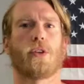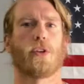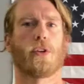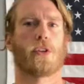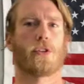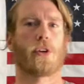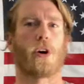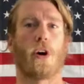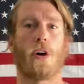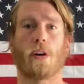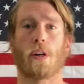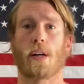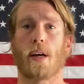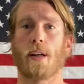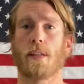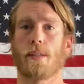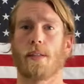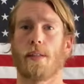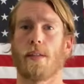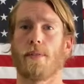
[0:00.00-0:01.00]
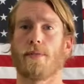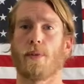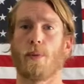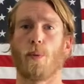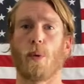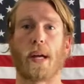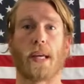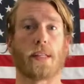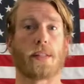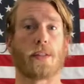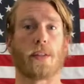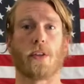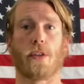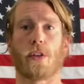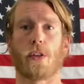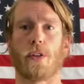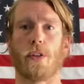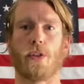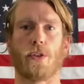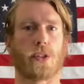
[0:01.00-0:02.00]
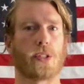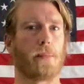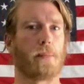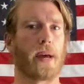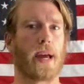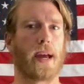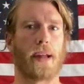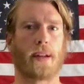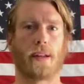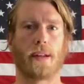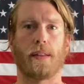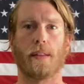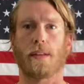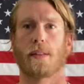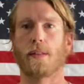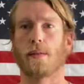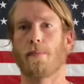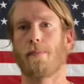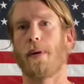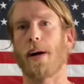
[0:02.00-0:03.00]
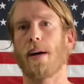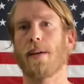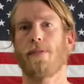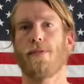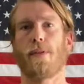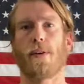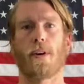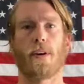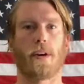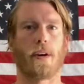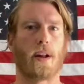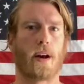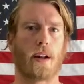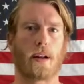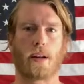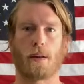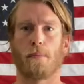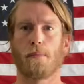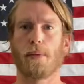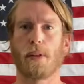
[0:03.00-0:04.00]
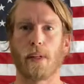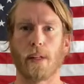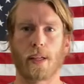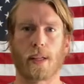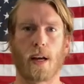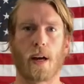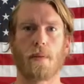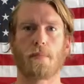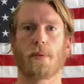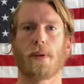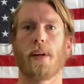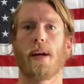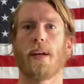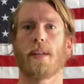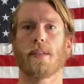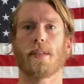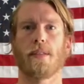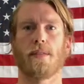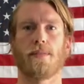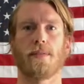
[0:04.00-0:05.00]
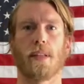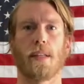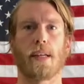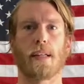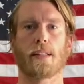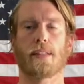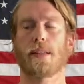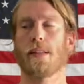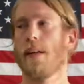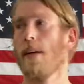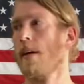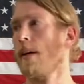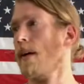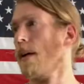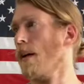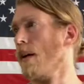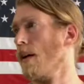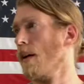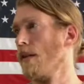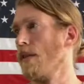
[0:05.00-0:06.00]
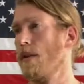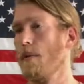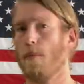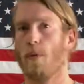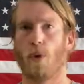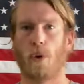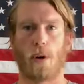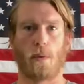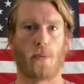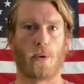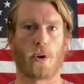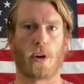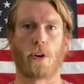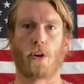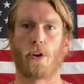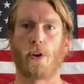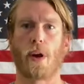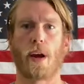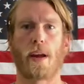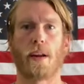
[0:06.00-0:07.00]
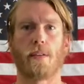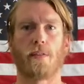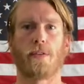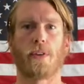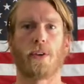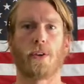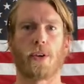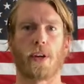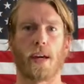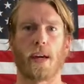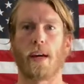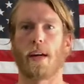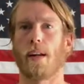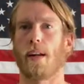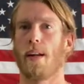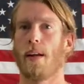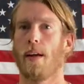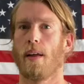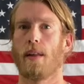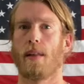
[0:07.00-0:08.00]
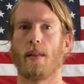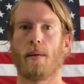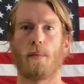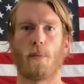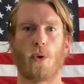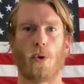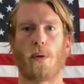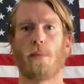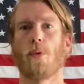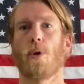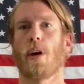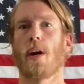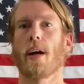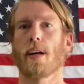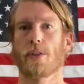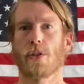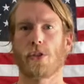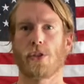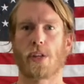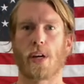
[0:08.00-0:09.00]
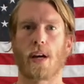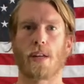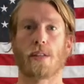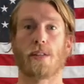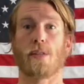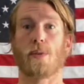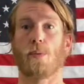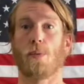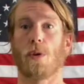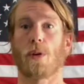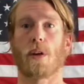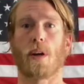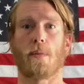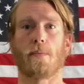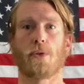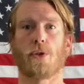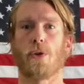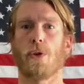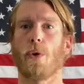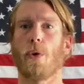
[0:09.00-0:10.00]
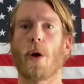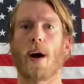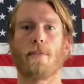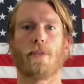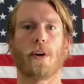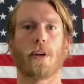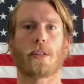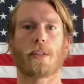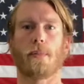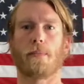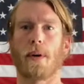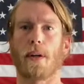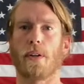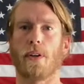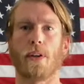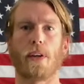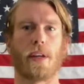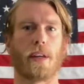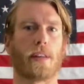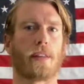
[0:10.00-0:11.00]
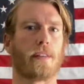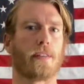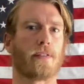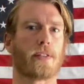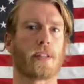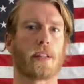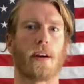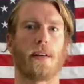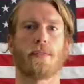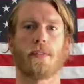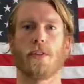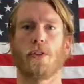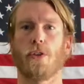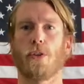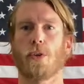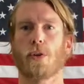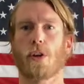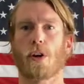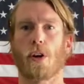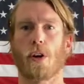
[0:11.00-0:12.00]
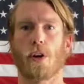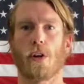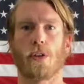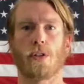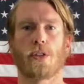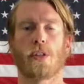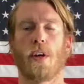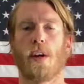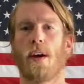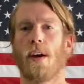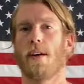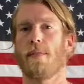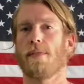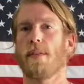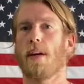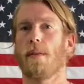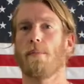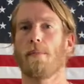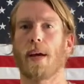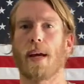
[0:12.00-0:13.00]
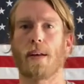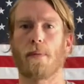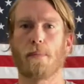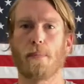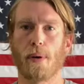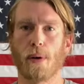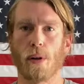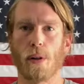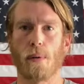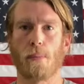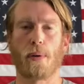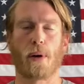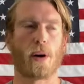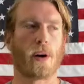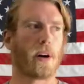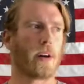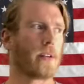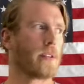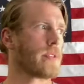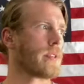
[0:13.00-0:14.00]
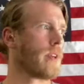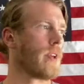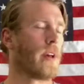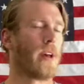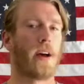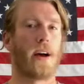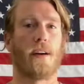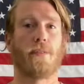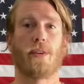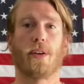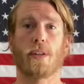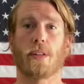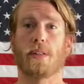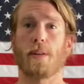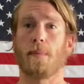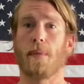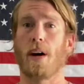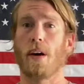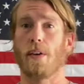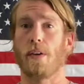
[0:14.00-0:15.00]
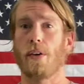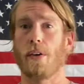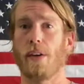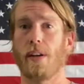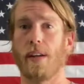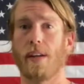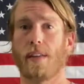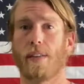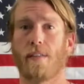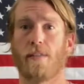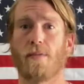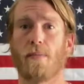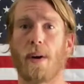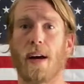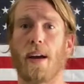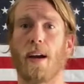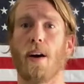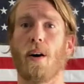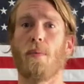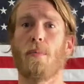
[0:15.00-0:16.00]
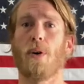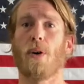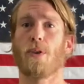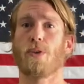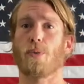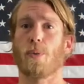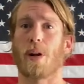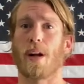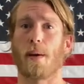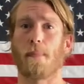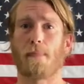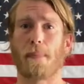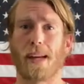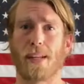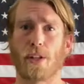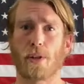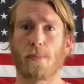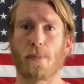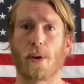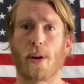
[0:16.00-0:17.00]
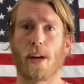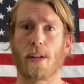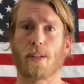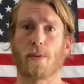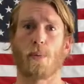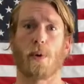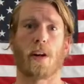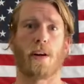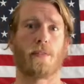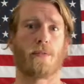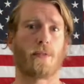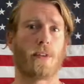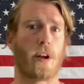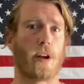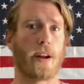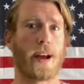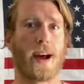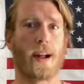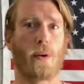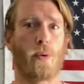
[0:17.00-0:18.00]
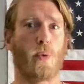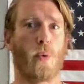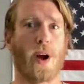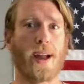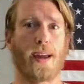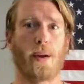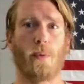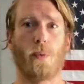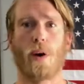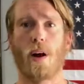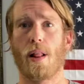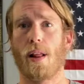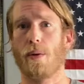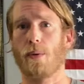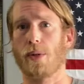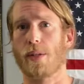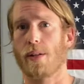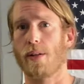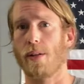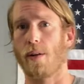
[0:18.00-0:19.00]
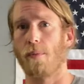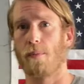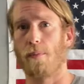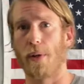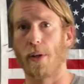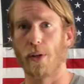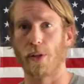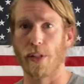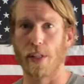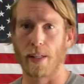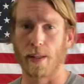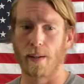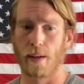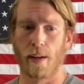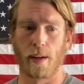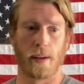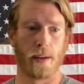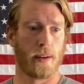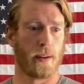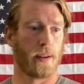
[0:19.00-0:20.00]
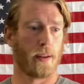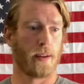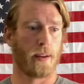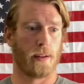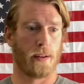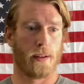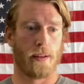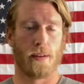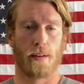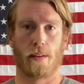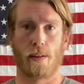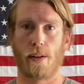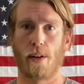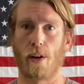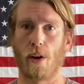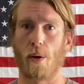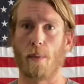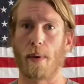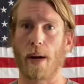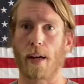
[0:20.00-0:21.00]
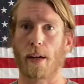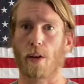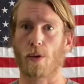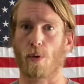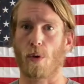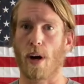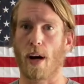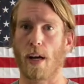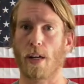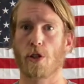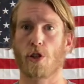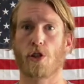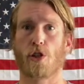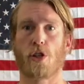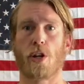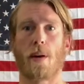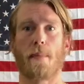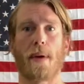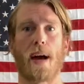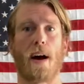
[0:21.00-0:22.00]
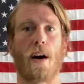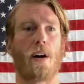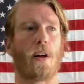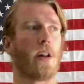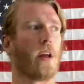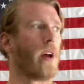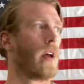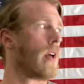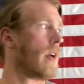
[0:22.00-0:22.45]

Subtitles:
there's all kinds of different ways that you can use the band, and this is by far not a complete comprehensive list. The more and more creative you get, the more and more exercises will come to you. I've hooked them underneath of stuff to do curls, done band pull aparts. I've hooked them underneath of my elbows when I bench press, when I've run out of weight while I was still building, my garage gym out.